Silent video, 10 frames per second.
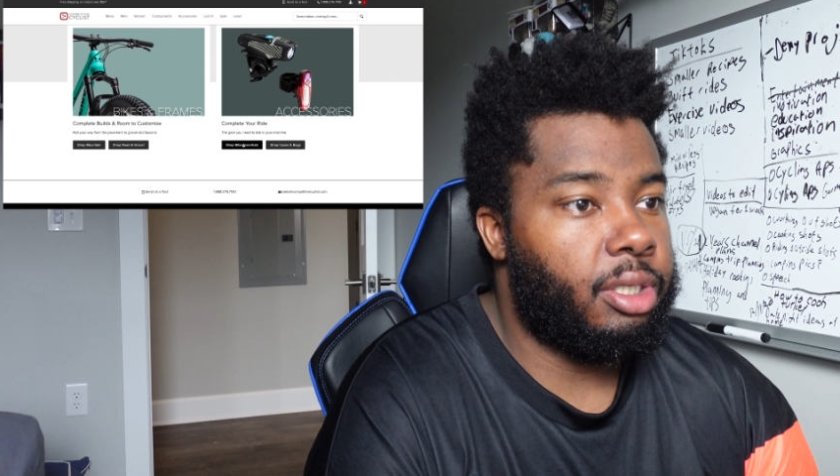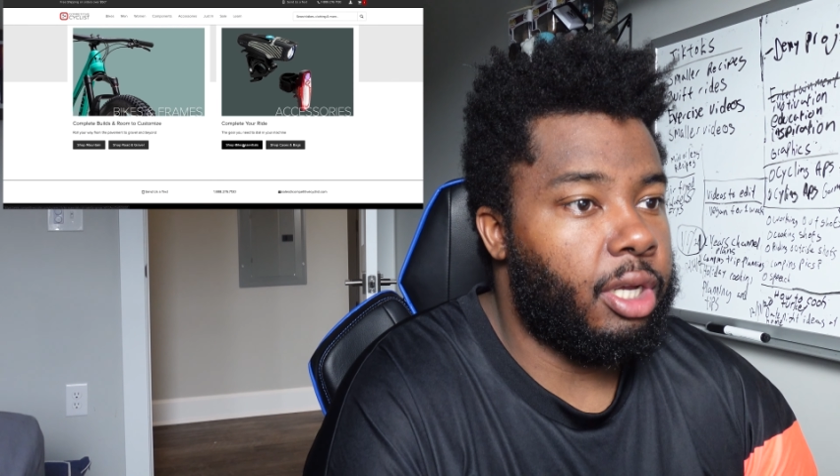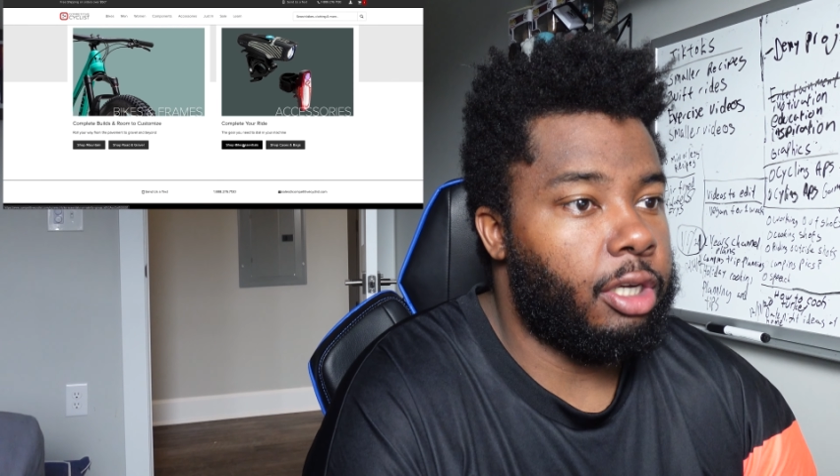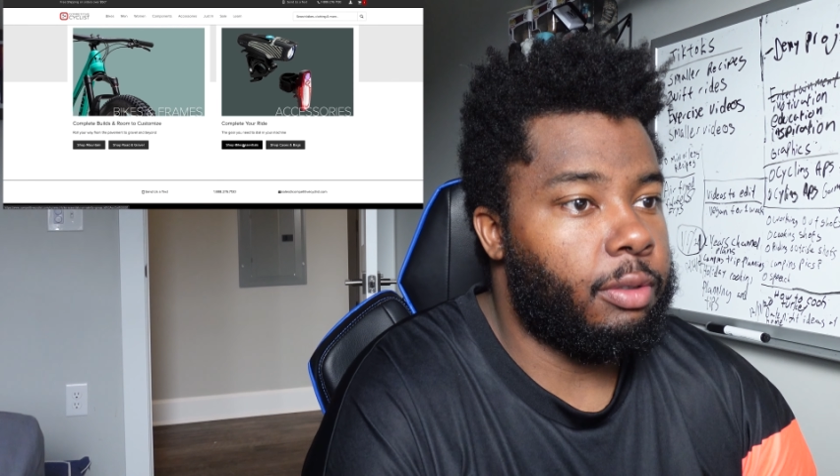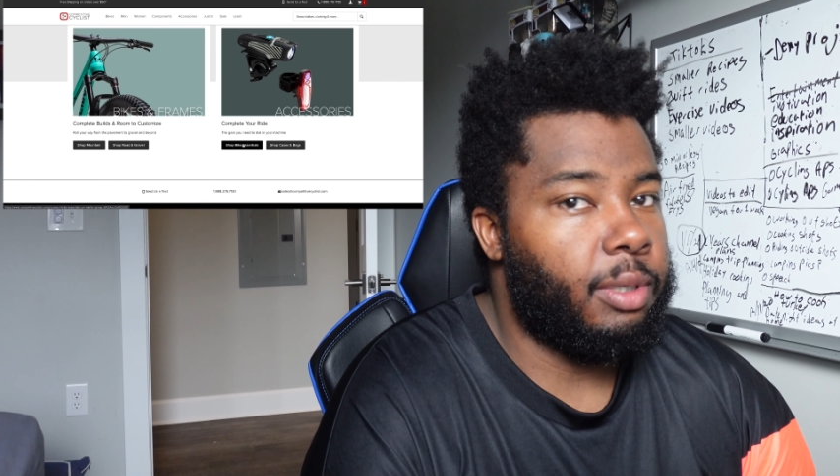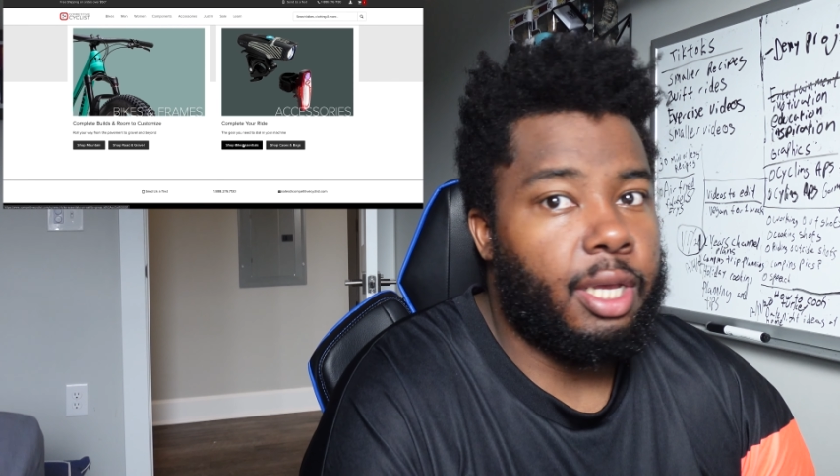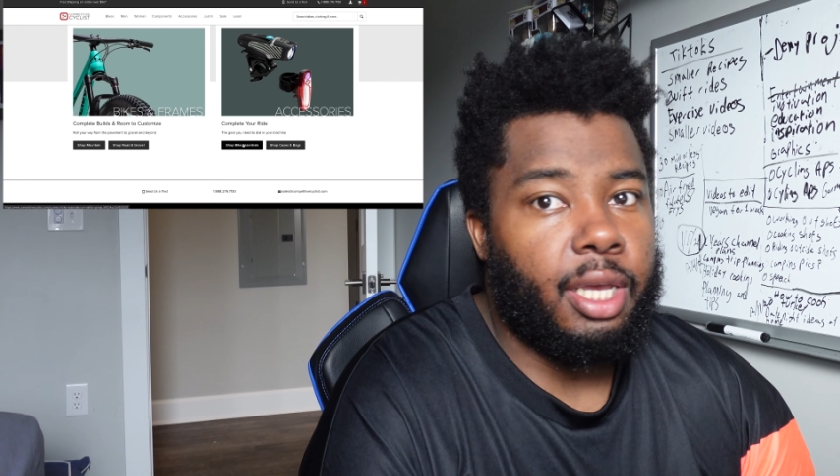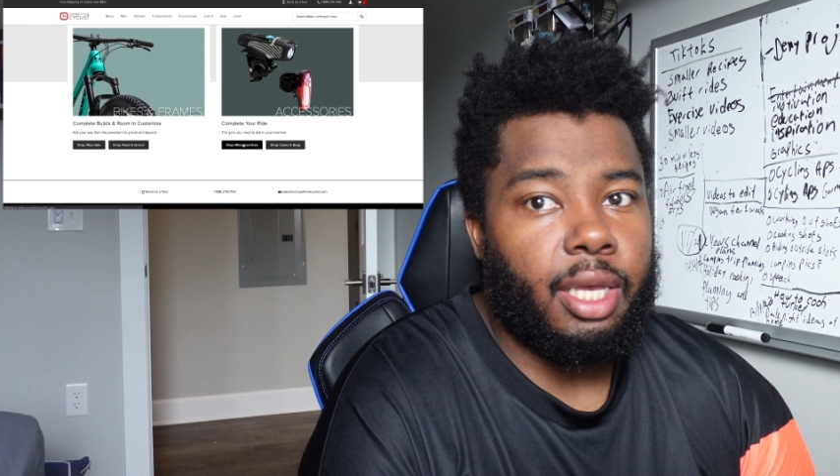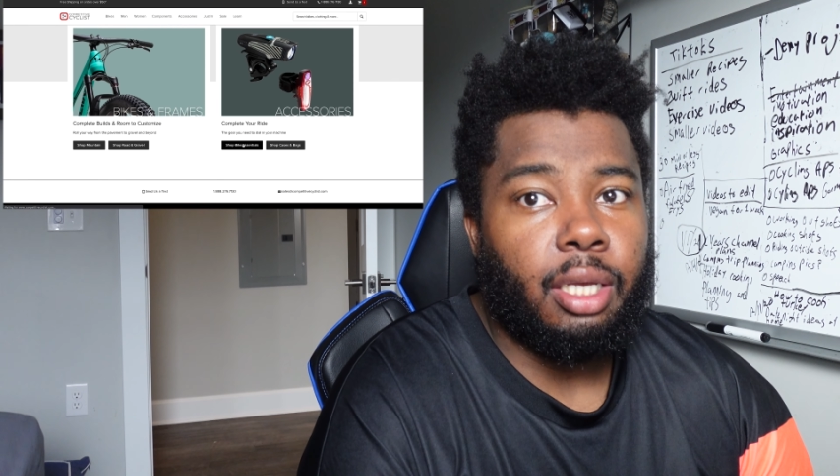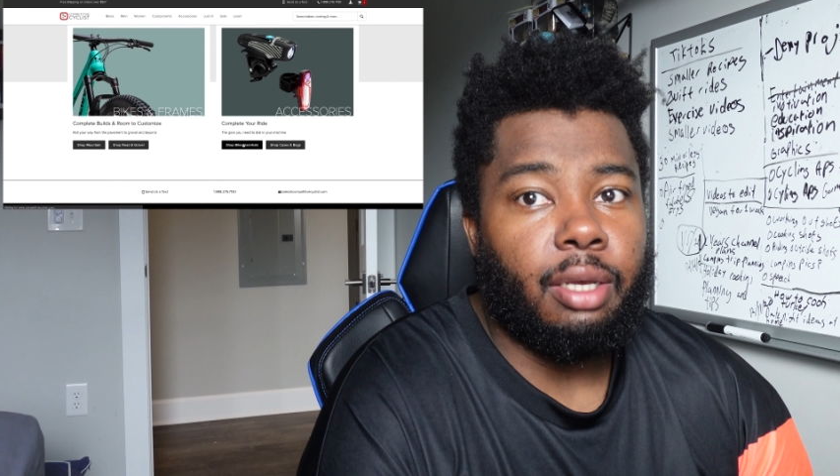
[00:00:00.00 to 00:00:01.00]
So
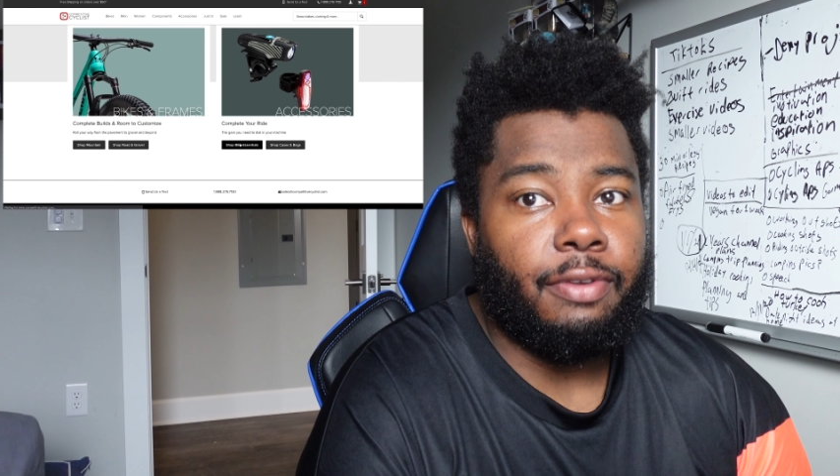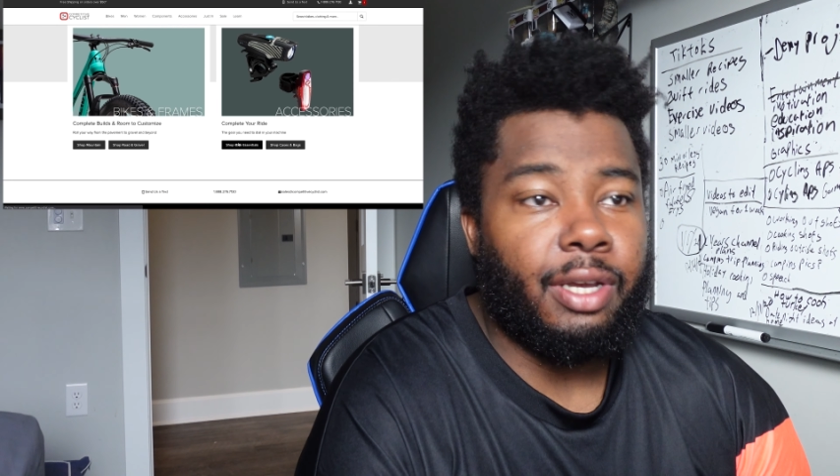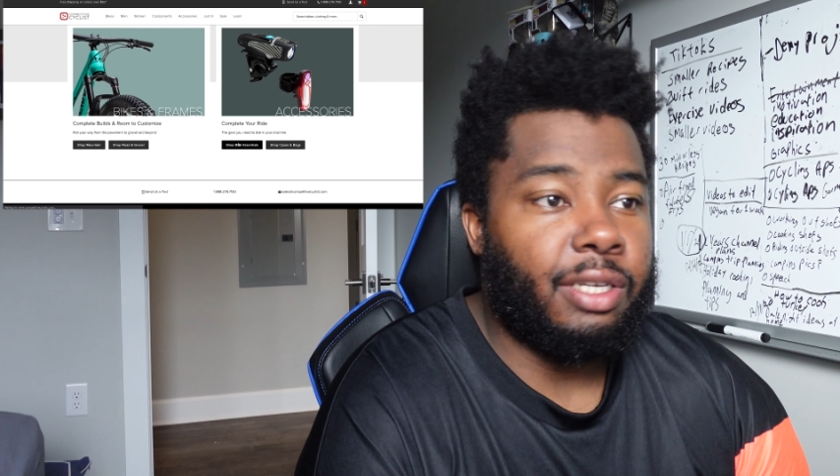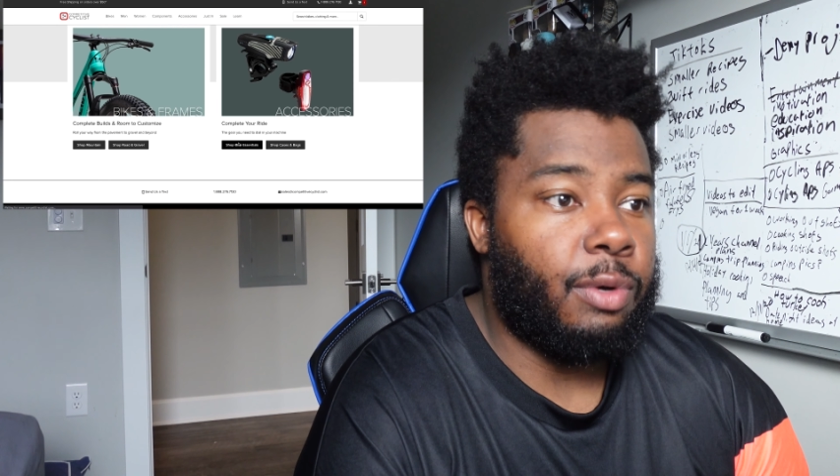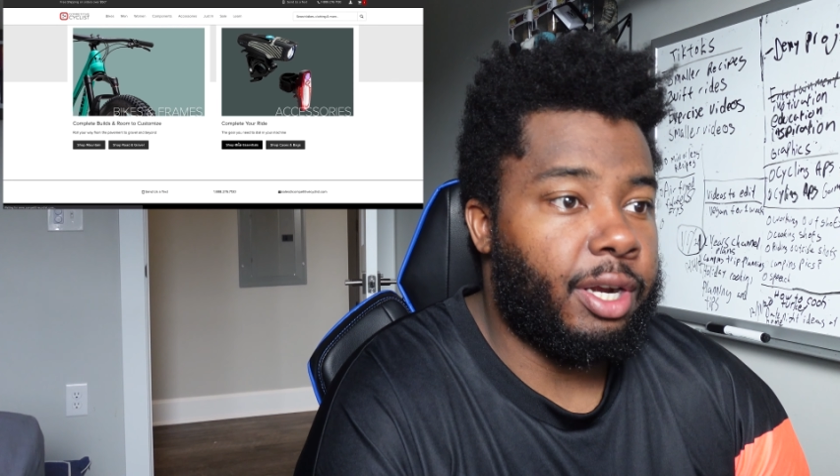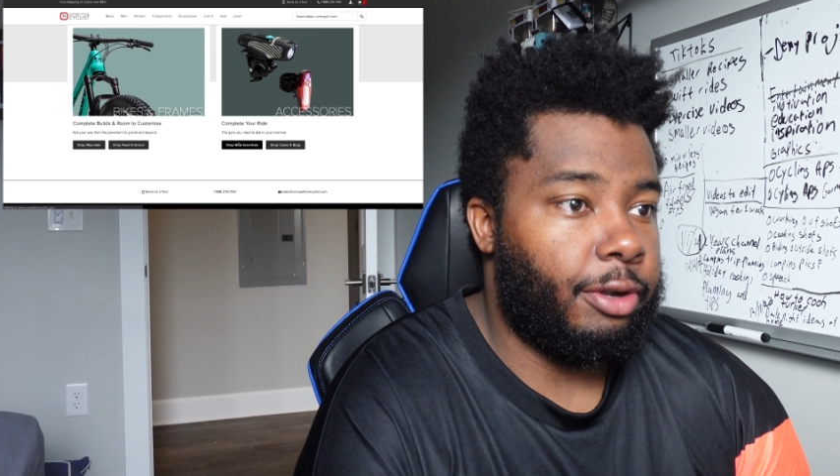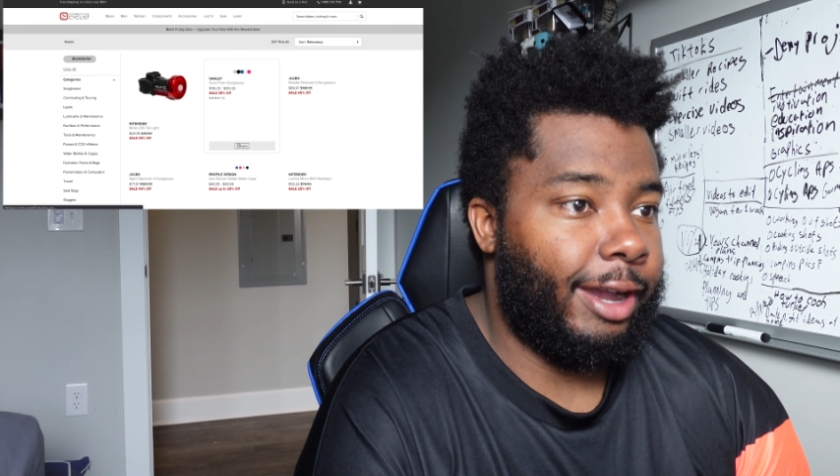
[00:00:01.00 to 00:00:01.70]
if you guys wanna